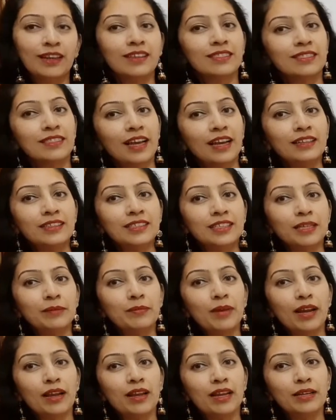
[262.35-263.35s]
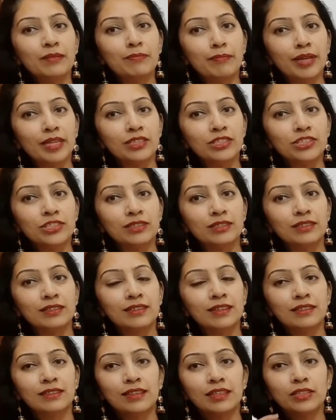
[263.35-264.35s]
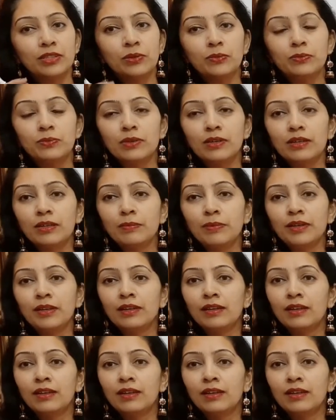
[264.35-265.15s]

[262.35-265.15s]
that time I had mentioned that the verb